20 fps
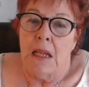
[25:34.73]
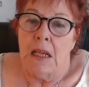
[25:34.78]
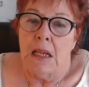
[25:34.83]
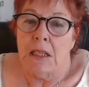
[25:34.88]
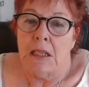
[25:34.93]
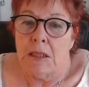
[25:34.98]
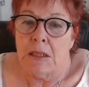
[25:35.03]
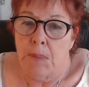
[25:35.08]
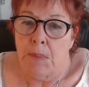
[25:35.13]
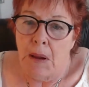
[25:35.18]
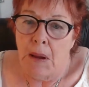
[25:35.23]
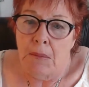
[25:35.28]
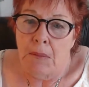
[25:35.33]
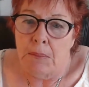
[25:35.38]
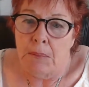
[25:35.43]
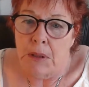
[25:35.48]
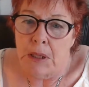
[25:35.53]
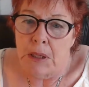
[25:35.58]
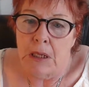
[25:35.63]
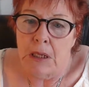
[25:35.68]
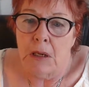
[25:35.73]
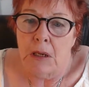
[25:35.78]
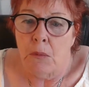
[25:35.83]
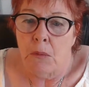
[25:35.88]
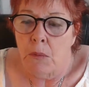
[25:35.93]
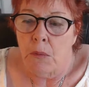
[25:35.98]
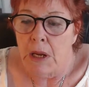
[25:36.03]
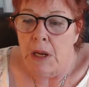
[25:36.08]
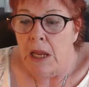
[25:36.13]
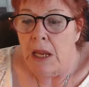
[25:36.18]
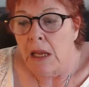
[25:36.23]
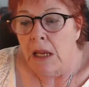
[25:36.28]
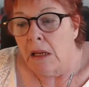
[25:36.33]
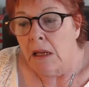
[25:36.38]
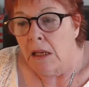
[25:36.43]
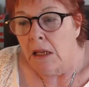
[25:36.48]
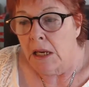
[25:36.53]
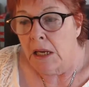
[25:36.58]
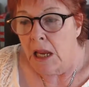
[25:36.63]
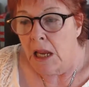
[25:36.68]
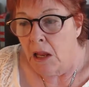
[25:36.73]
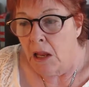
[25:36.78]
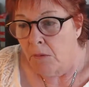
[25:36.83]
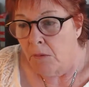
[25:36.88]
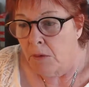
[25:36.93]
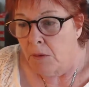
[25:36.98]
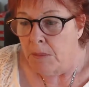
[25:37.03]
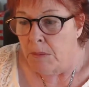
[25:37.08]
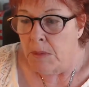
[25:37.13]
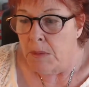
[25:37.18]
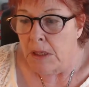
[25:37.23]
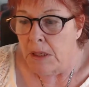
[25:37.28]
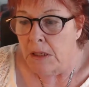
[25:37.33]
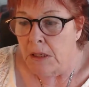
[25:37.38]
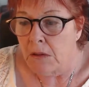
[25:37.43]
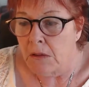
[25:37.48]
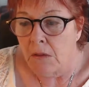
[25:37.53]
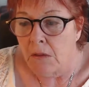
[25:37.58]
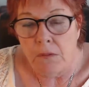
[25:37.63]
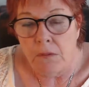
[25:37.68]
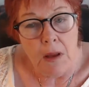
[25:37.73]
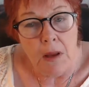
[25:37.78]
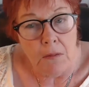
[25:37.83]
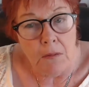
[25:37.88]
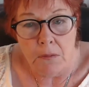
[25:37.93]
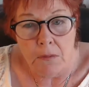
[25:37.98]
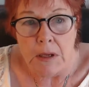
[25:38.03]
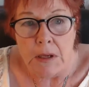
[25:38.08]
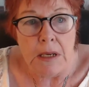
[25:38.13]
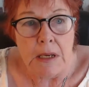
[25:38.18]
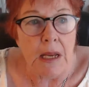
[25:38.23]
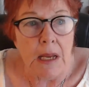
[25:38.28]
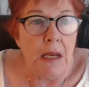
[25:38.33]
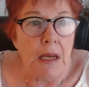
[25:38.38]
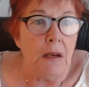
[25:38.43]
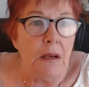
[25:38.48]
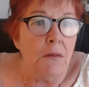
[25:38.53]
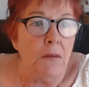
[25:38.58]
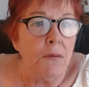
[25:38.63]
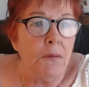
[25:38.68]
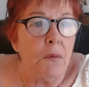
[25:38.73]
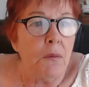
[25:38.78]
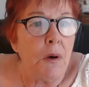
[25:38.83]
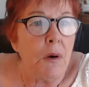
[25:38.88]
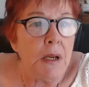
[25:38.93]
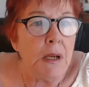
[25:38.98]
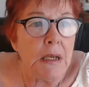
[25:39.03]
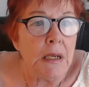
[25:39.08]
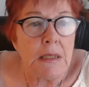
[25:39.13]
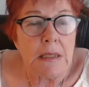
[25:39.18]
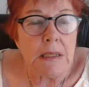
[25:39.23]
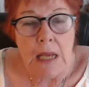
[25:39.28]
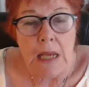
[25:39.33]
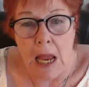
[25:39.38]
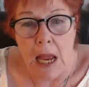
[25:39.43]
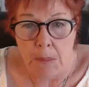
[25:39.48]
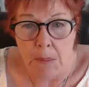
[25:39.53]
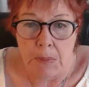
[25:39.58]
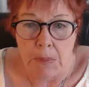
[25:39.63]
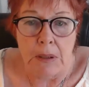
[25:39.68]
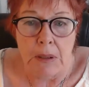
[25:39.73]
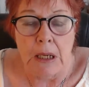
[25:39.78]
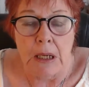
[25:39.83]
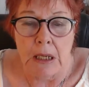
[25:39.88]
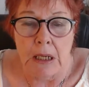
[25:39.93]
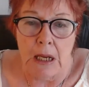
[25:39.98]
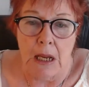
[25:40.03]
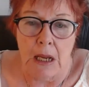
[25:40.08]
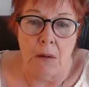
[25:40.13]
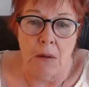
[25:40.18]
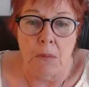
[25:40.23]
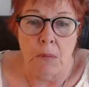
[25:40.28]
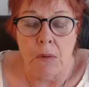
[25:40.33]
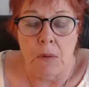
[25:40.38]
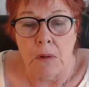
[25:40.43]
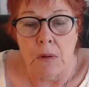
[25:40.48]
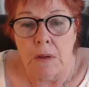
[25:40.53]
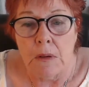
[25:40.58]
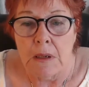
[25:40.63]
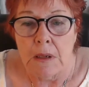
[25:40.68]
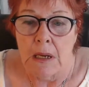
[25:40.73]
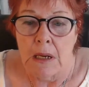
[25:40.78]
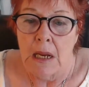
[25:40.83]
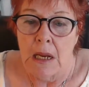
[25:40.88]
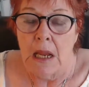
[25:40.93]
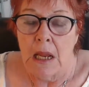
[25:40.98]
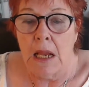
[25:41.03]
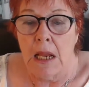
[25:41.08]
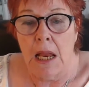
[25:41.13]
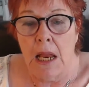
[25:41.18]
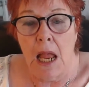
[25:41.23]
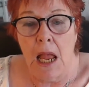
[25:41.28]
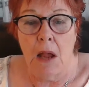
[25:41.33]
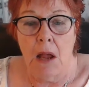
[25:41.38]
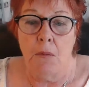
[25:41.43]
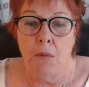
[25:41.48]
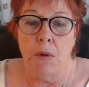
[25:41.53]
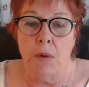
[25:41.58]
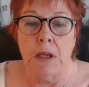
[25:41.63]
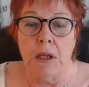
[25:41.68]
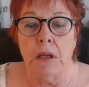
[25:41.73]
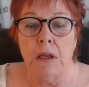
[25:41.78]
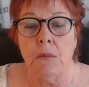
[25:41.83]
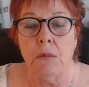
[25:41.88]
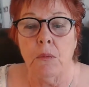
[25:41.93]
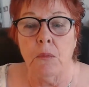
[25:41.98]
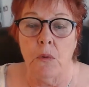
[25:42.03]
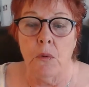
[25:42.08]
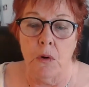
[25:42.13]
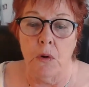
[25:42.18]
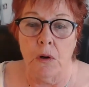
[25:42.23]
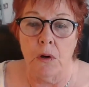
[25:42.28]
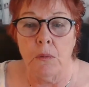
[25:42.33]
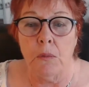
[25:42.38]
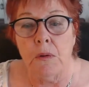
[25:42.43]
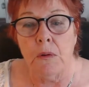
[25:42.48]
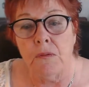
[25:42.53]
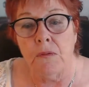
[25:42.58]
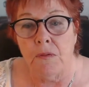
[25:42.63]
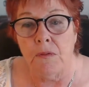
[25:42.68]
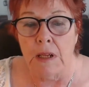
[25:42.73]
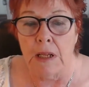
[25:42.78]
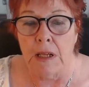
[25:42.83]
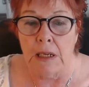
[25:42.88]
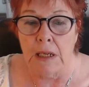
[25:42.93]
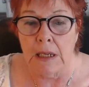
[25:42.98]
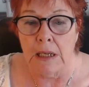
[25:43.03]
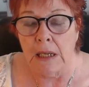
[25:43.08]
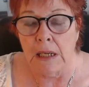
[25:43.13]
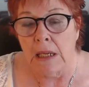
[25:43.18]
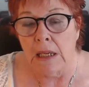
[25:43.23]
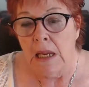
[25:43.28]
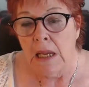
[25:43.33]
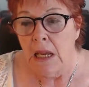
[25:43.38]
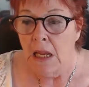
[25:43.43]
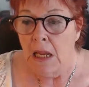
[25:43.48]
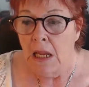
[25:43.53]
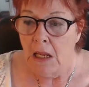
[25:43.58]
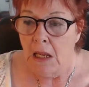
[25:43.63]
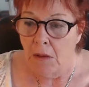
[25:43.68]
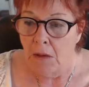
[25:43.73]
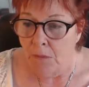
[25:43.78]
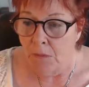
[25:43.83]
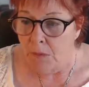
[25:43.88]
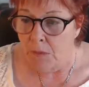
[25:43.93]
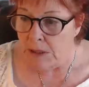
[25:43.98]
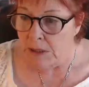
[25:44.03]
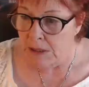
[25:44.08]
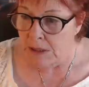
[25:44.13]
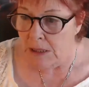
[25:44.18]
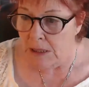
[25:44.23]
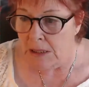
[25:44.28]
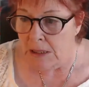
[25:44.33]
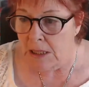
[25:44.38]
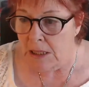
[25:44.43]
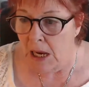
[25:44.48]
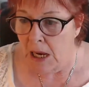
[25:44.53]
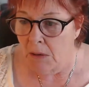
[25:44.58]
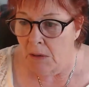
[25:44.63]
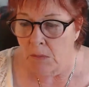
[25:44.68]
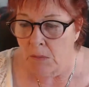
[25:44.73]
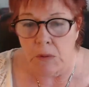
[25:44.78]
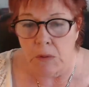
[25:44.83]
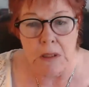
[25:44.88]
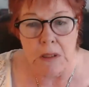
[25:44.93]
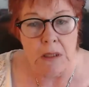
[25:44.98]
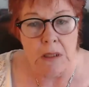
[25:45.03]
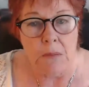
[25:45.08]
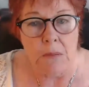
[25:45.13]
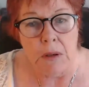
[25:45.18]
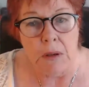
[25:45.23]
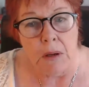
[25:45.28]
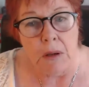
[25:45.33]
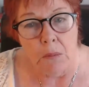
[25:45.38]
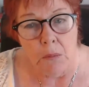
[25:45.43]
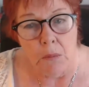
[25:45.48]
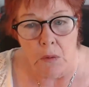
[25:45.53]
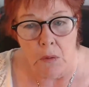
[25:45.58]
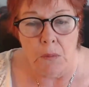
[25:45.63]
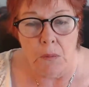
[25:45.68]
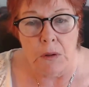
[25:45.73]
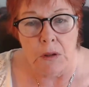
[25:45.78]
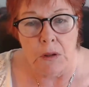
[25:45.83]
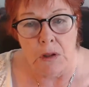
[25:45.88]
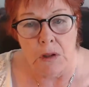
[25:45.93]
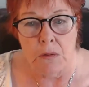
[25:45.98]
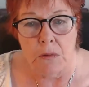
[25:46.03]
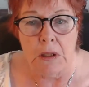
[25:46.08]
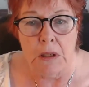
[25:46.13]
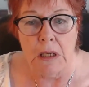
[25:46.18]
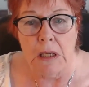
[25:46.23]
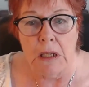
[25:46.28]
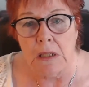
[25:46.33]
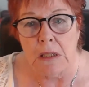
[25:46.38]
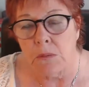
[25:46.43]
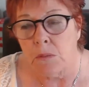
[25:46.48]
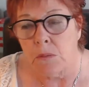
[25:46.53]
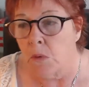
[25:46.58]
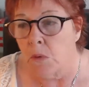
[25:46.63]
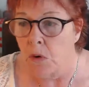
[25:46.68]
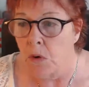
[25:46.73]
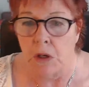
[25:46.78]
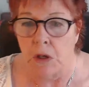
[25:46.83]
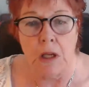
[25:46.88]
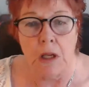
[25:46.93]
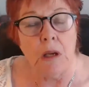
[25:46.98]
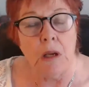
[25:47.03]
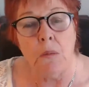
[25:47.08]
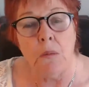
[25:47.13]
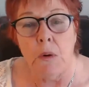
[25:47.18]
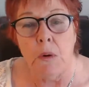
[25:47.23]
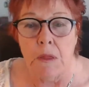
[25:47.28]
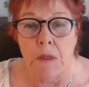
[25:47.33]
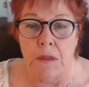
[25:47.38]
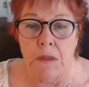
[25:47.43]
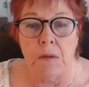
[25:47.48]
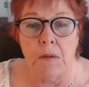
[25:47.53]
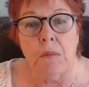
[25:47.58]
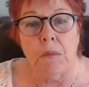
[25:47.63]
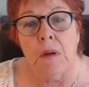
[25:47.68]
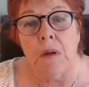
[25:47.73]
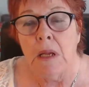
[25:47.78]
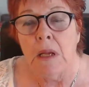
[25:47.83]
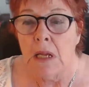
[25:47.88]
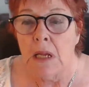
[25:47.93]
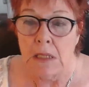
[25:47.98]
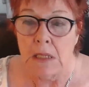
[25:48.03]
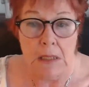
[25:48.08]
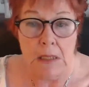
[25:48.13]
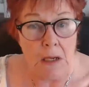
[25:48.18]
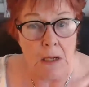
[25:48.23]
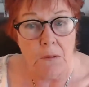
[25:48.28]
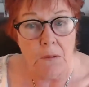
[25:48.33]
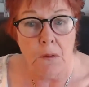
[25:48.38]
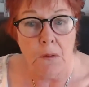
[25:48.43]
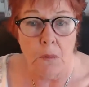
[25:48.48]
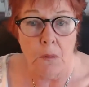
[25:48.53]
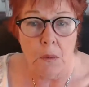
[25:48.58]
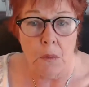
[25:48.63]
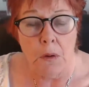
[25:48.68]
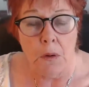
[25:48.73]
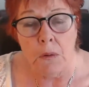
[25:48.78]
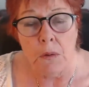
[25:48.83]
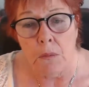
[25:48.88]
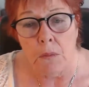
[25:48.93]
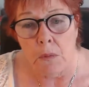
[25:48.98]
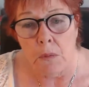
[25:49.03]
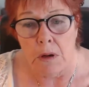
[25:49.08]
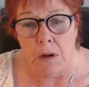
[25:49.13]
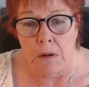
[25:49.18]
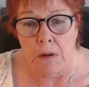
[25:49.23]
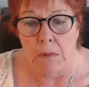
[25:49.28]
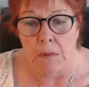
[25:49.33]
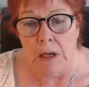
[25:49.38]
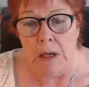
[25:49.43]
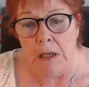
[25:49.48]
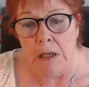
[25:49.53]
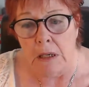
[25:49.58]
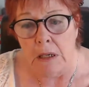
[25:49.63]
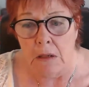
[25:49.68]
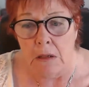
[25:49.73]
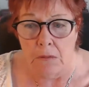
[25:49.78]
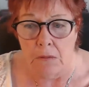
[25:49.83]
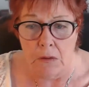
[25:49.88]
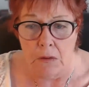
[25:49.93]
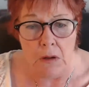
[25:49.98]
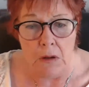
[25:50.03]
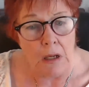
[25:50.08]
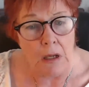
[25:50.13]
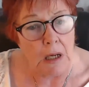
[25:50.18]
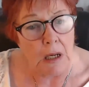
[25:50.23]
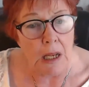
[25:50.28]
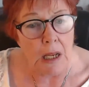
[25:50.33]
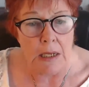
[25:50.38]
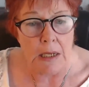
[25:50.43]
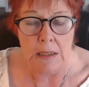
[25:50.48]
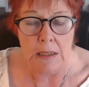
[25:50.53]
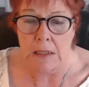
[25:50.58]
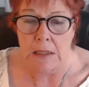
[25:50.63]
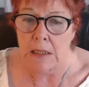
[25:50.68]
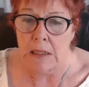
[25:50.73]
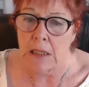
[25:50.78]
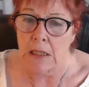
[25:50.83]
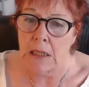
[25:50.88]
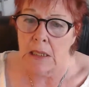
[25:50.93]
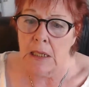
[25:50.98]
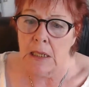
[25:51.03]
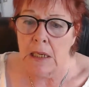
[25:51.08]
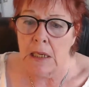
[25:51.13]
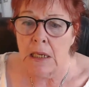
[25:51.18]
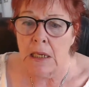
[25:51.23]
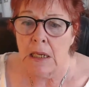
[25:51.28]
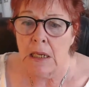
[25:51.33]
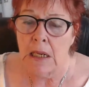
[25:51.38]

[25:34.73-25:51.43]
it's about being aware at every minute of every day of what is happening in our world and how we can work with feeling. If we sit down with someone and what we're doing is working with them, say for a one-on-one reading, you've got a client sitting there,